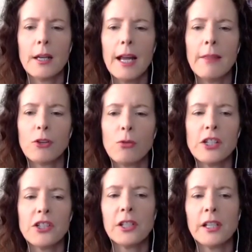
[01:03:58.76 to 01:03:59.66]
And the
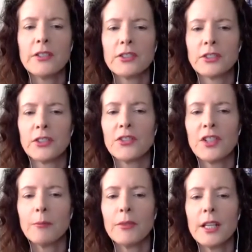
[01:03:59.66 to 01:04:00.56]
question is there
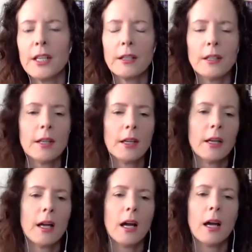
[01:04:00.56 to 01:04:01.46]
something
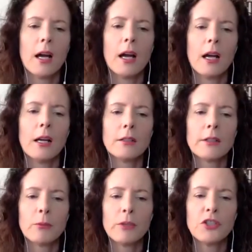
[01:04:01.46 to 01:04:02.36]

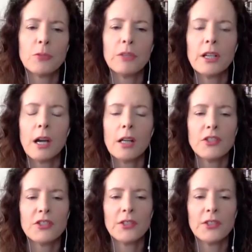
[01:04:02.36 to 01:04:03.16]
that we should be conscious